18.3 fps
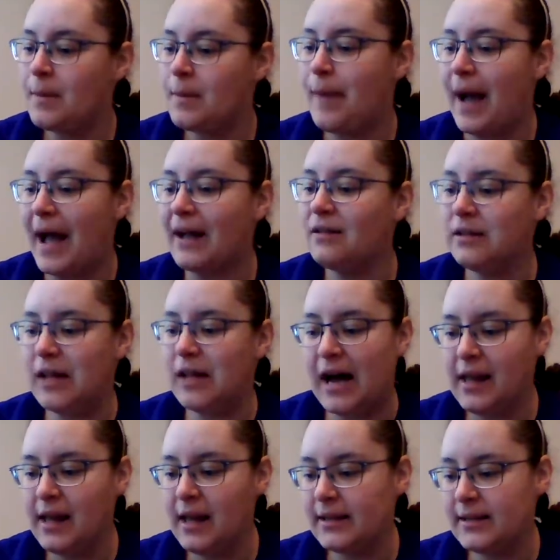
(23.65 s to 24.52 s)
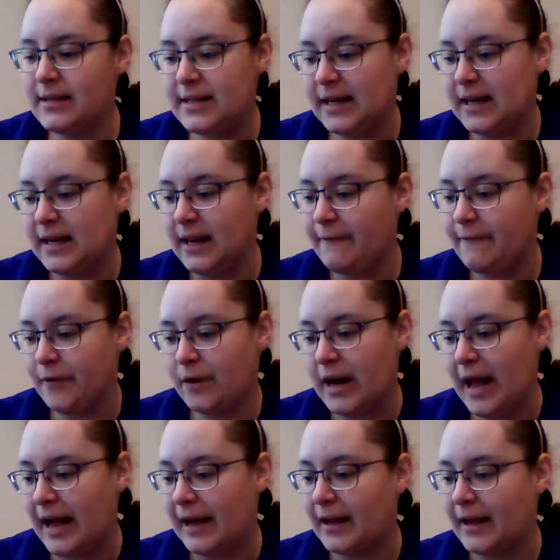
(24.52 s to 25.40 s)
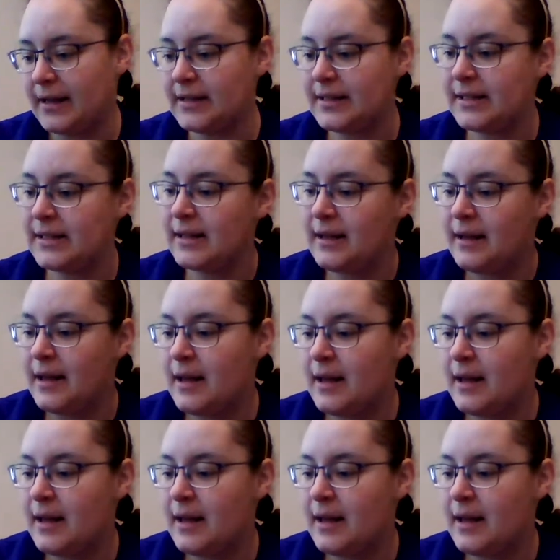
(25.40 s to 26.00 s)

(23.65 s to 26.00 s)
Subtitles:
by Claudia Denny Vernakis,